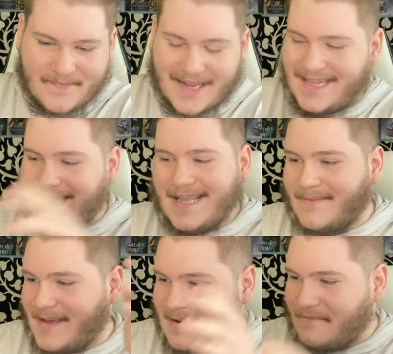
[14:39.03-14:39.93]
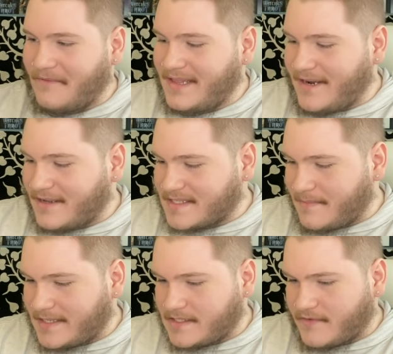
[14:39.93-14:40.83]
I like it, man. Really awesome
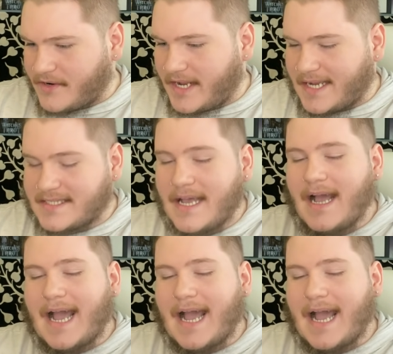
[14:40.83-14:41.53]
message for you guys.